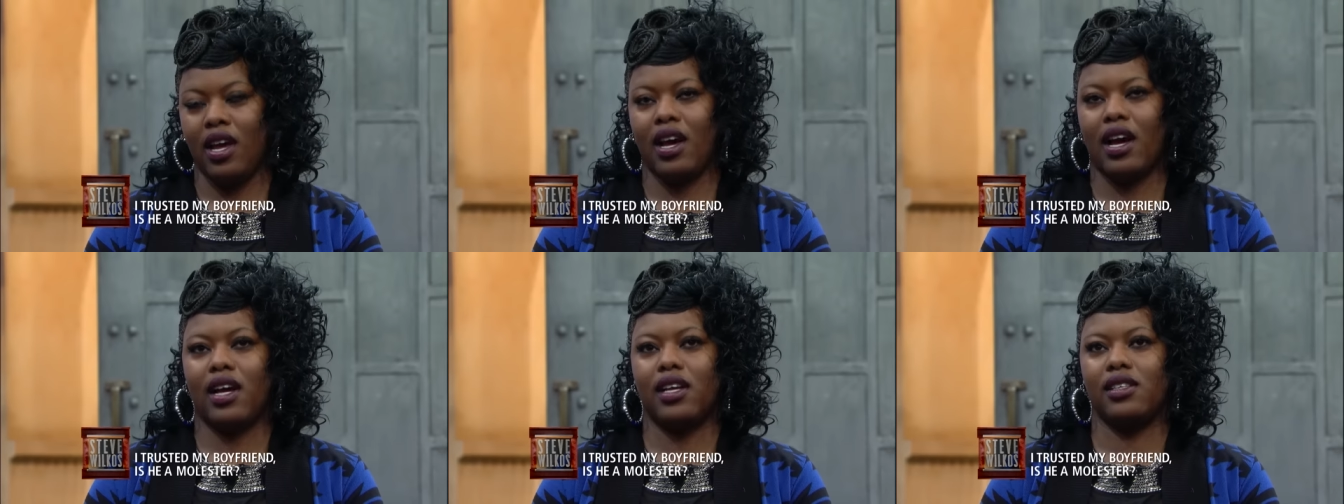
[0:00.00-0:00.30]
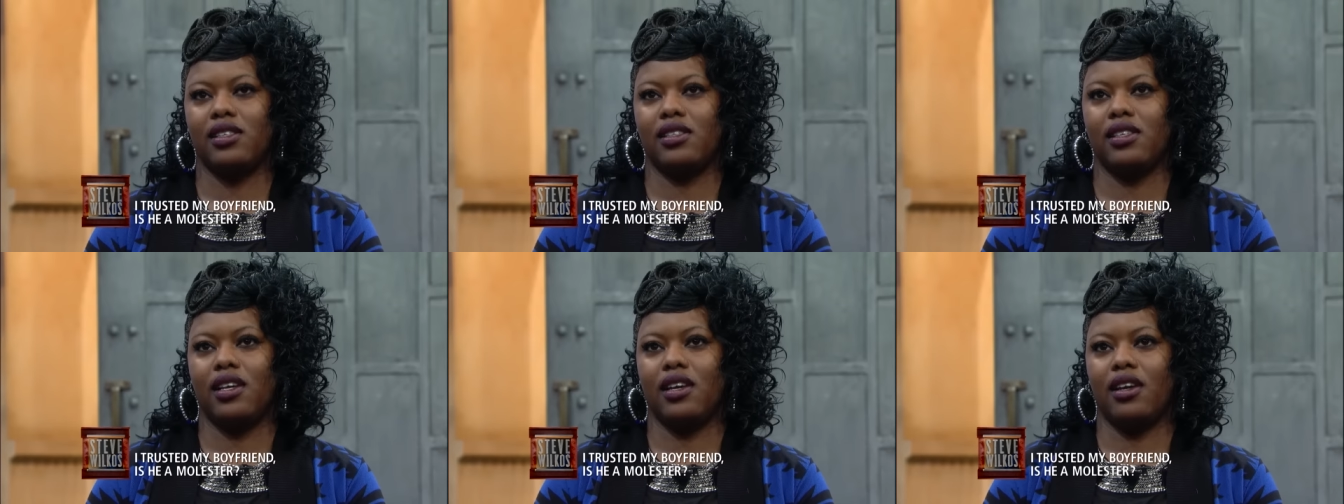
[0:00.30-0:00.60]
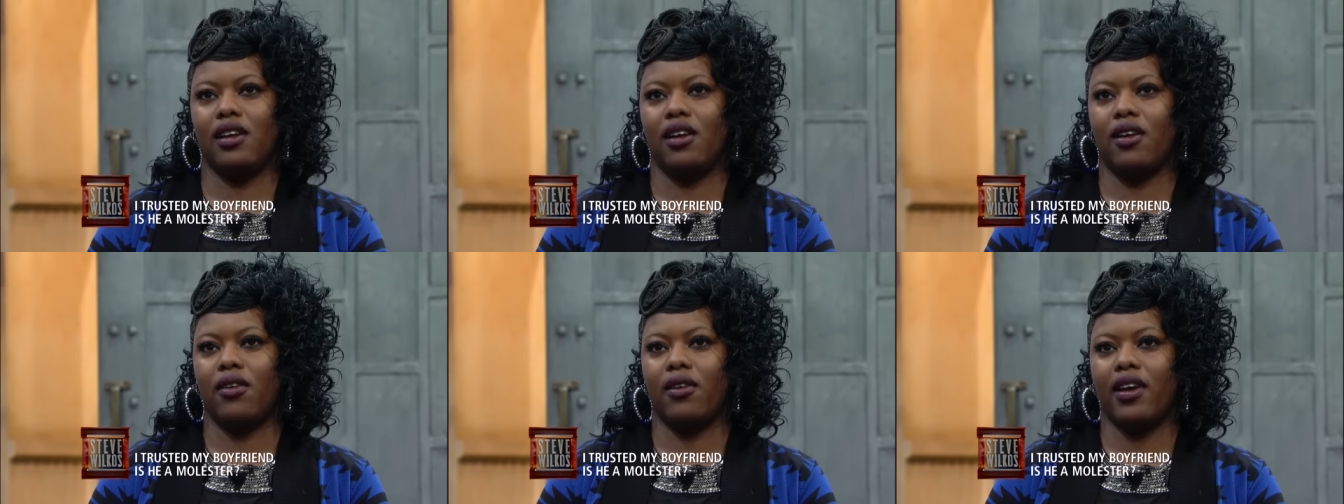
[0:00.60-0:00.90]
I
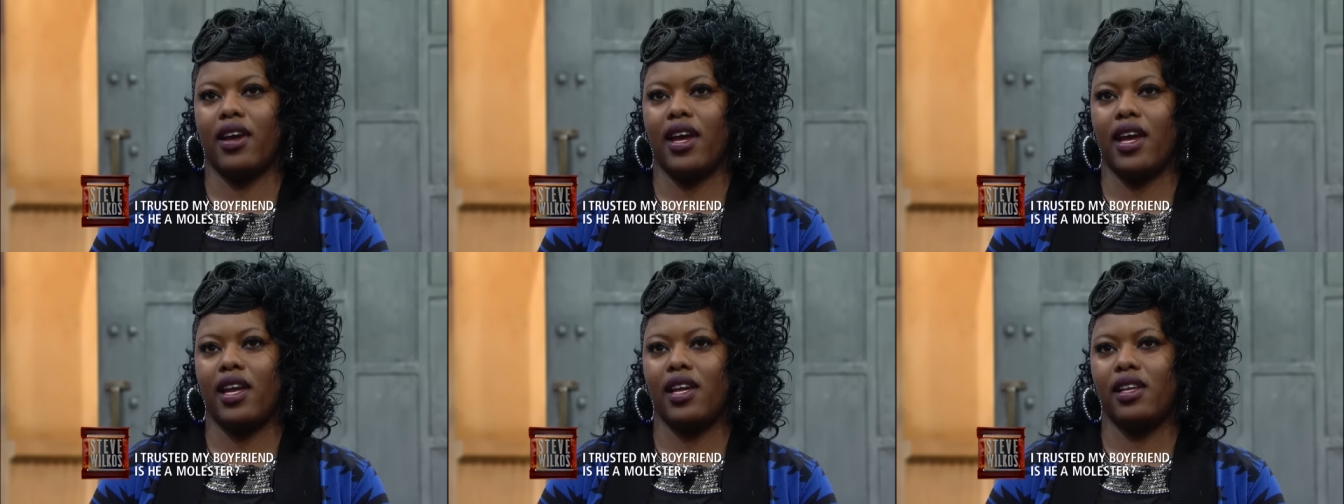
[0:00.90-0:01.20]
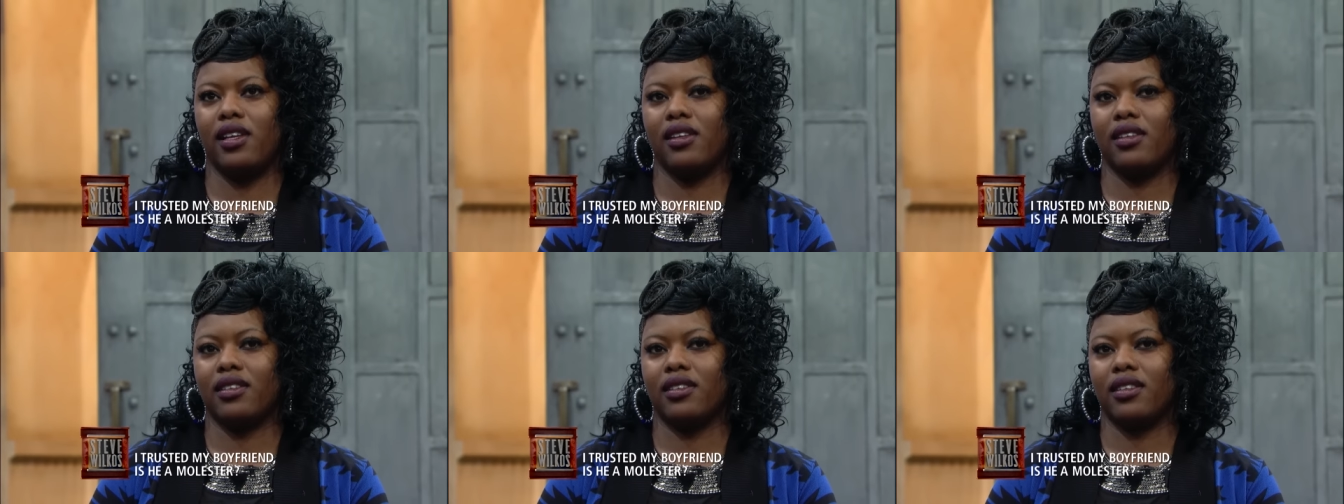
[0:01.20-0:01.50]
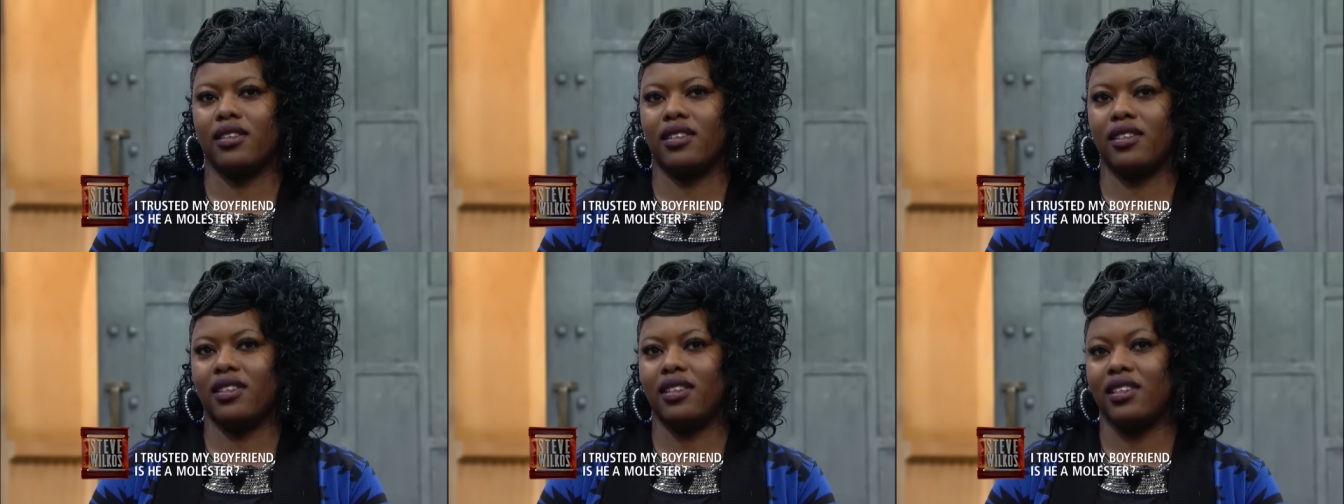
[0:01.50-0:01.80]
said, okay,
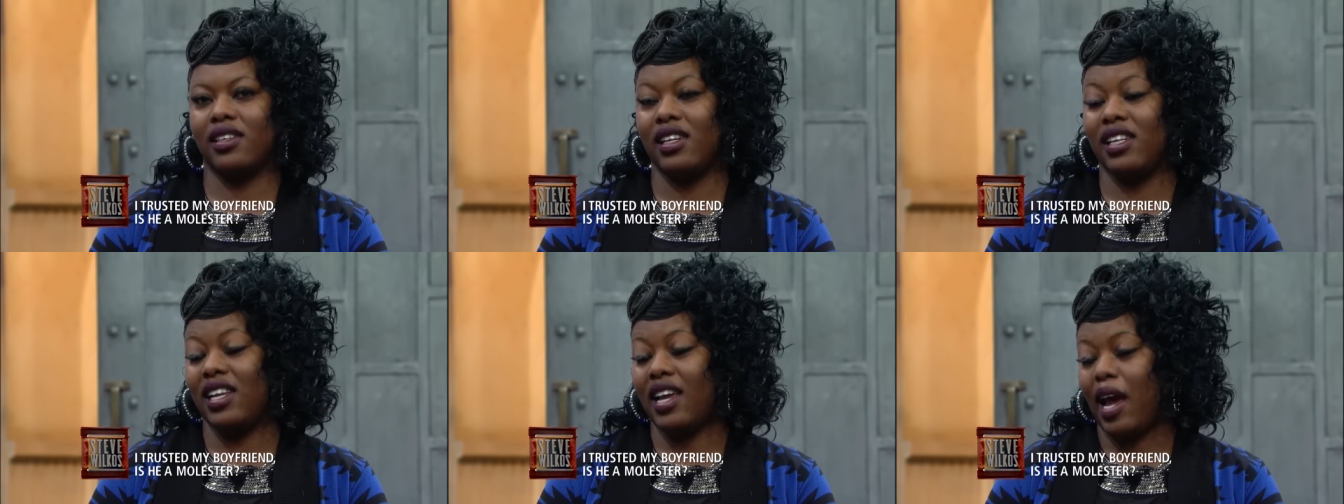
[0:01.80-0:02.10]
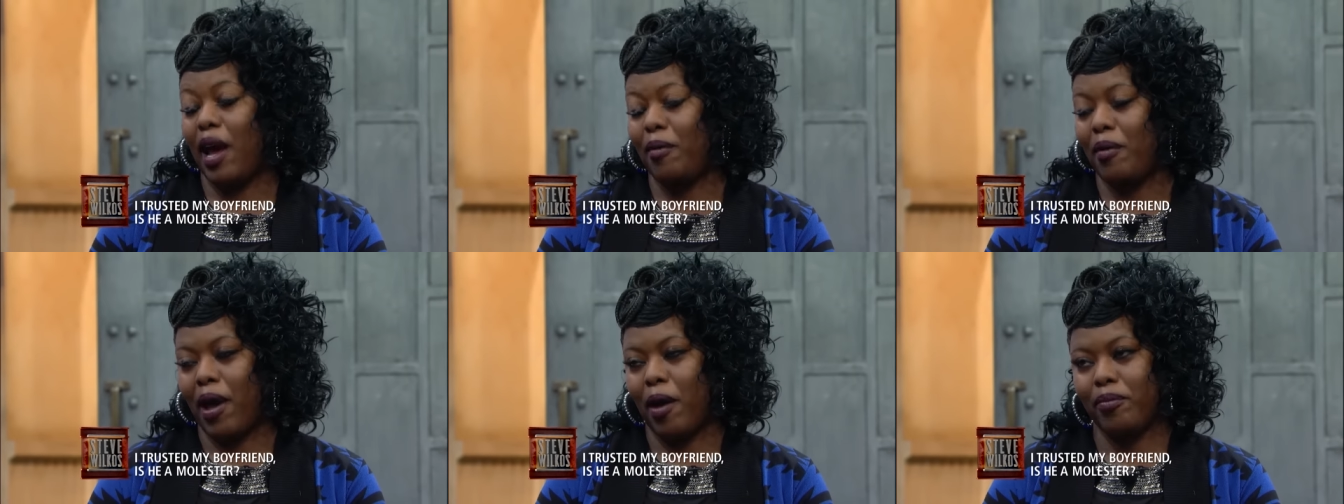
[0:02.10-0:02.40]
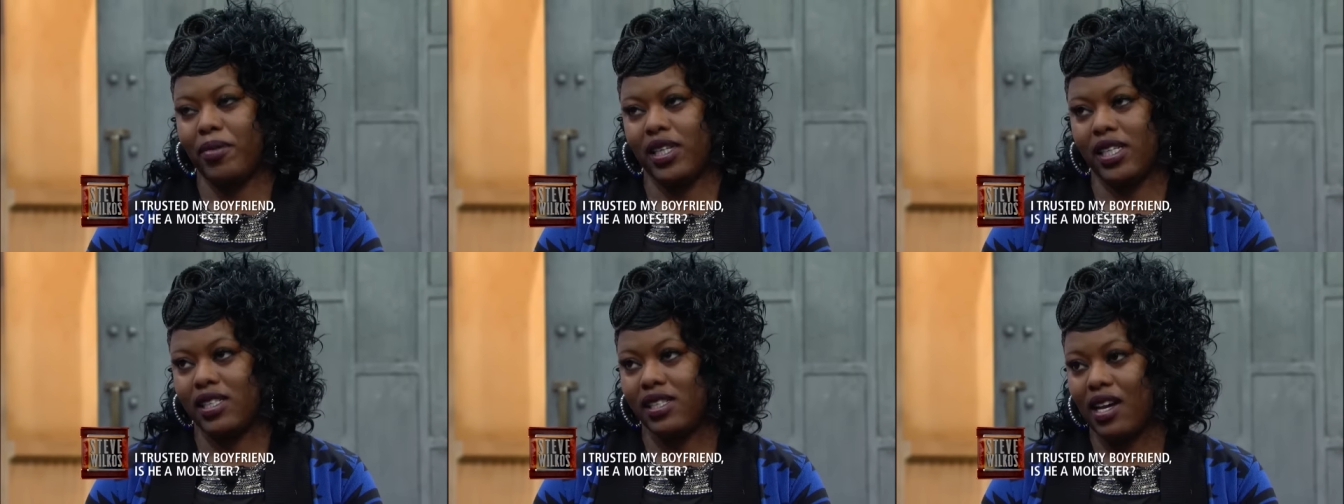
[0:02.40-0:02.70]
it had, how
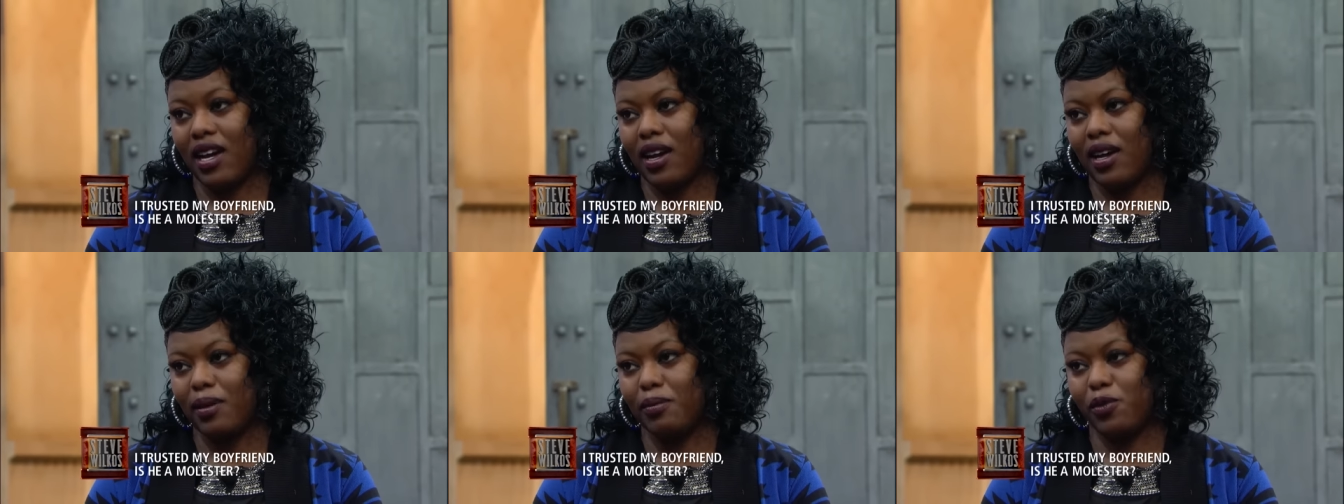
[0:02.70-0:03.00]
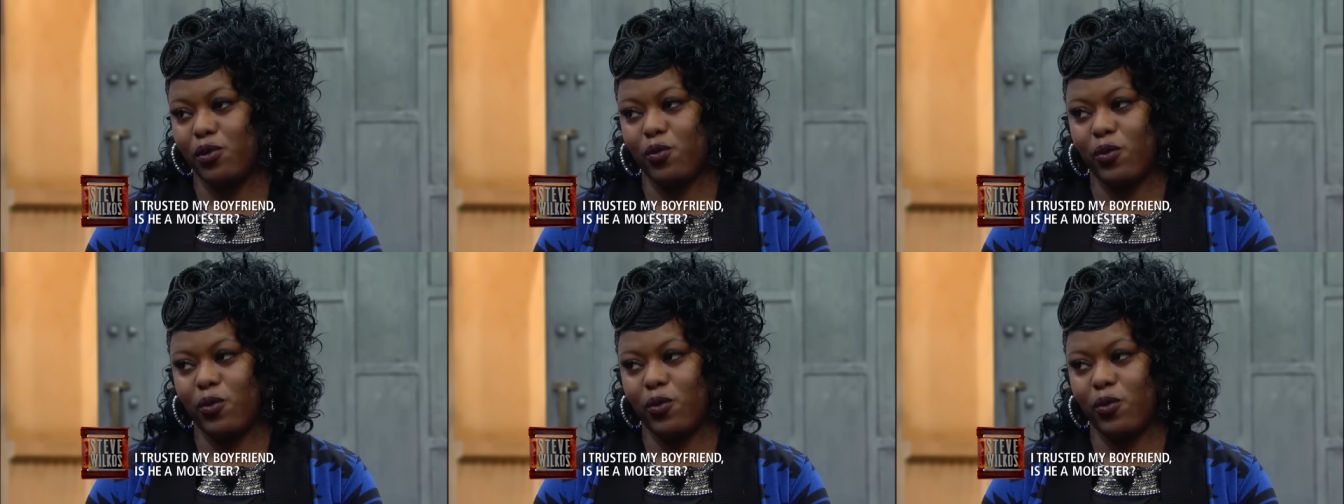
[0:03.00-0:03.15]
many times?